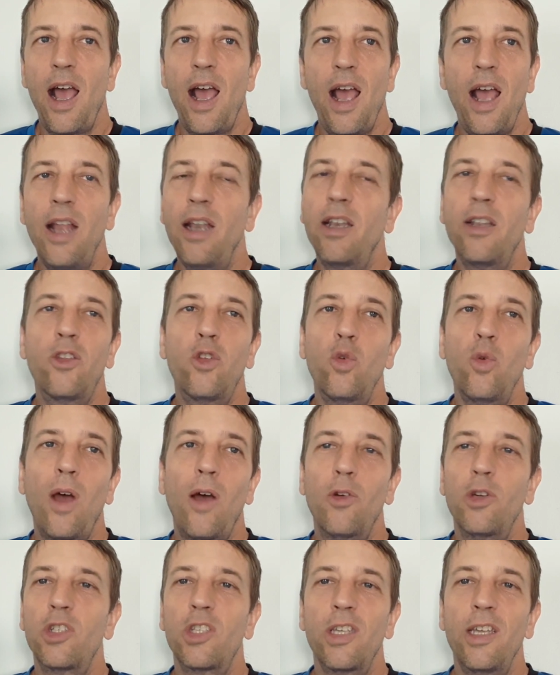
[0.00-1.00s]
And 2
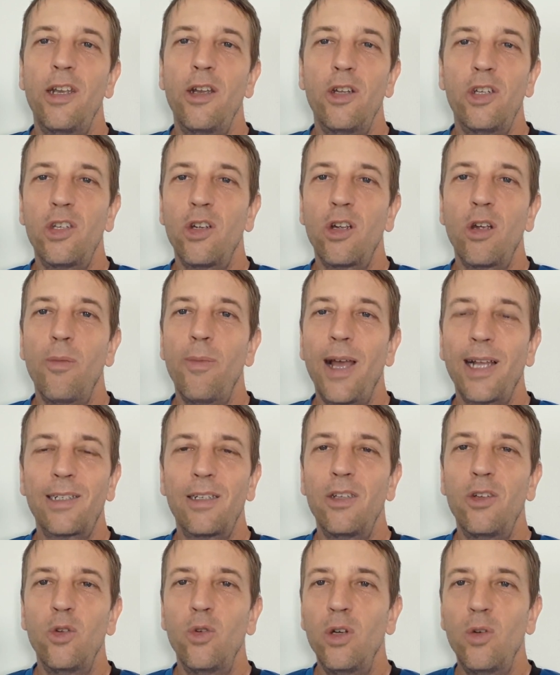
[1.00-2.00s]
hours later, she'll go back
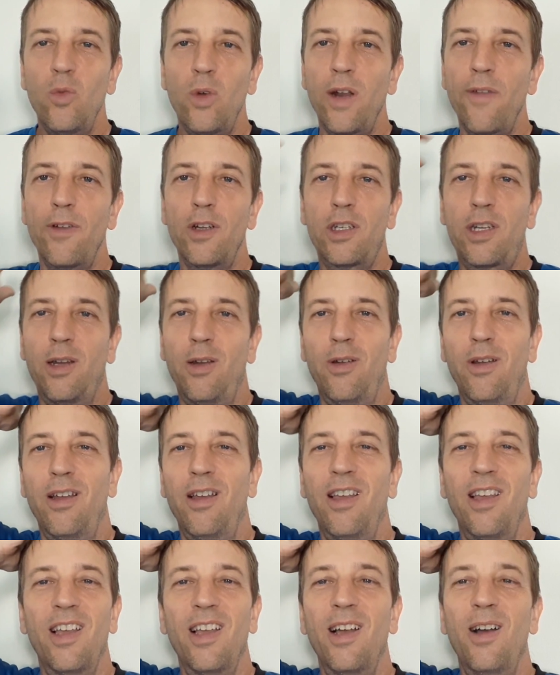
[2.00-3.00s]
to doing whatever she
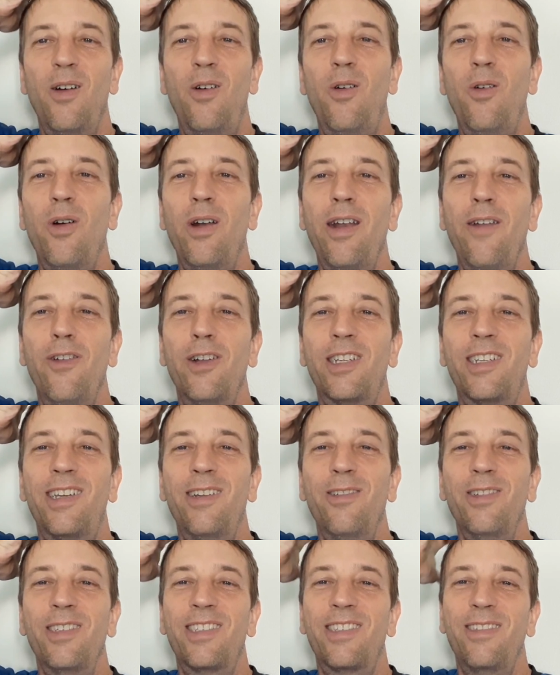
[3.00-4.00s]

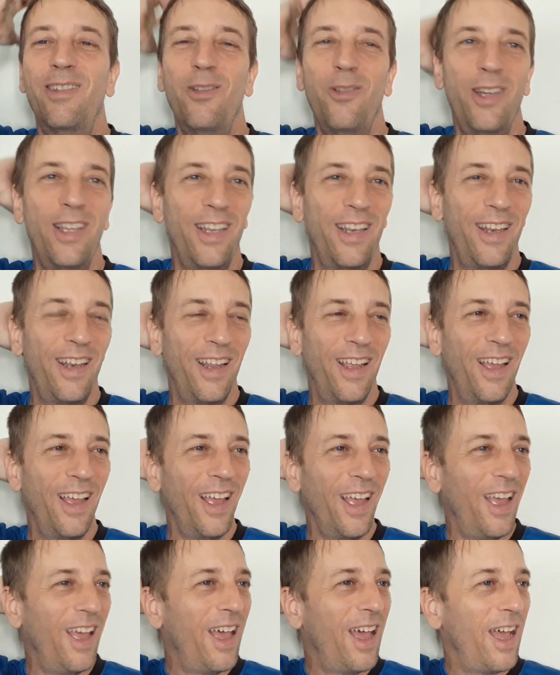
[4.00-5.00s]
was doing.
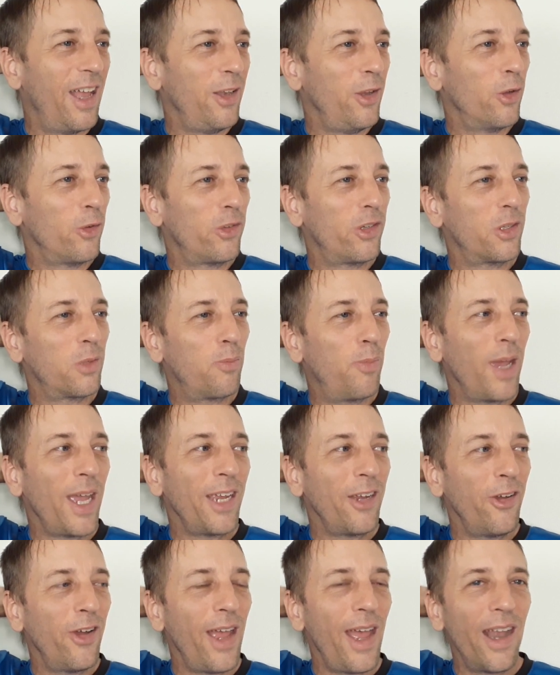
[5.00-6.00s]
And you'll just bang
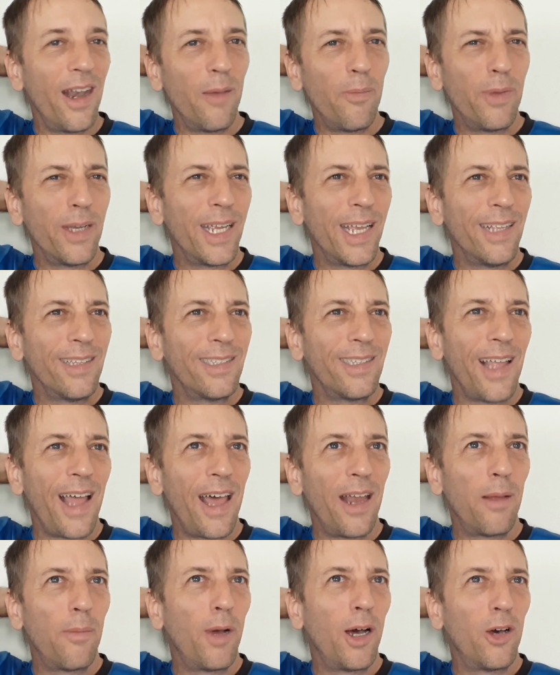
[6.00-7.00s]
your head up against
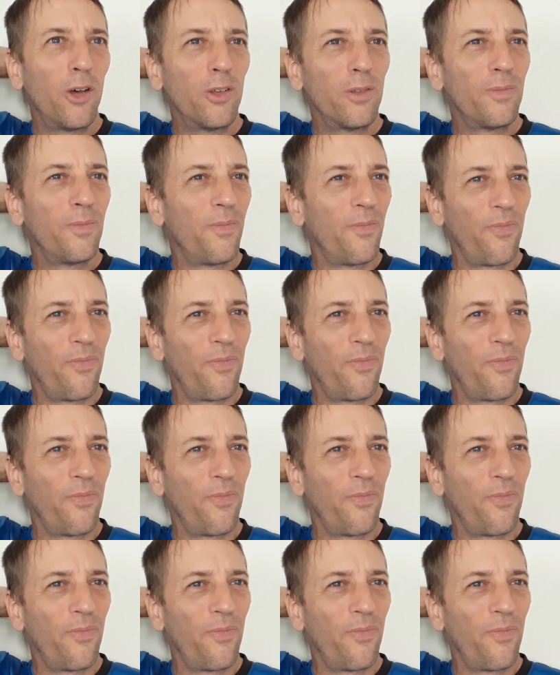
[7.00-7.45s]
that about